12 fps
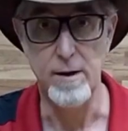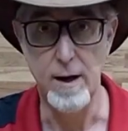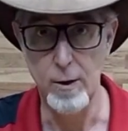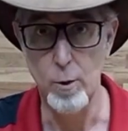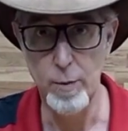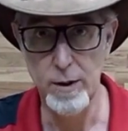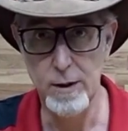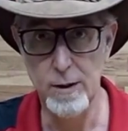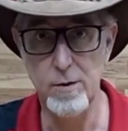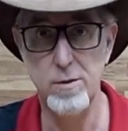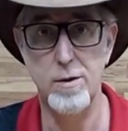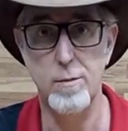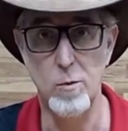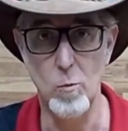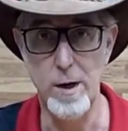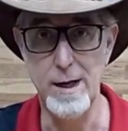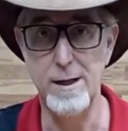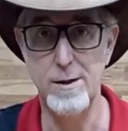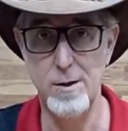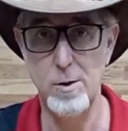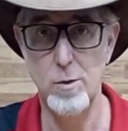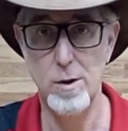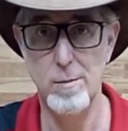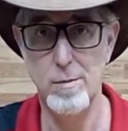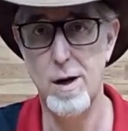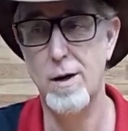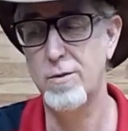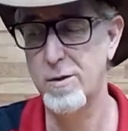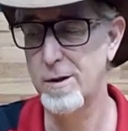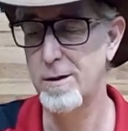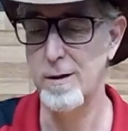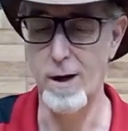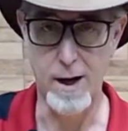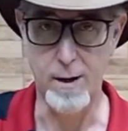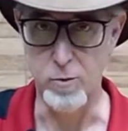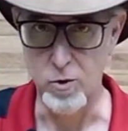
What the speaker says: not opened this. I've been waiting to do an unboxing. I am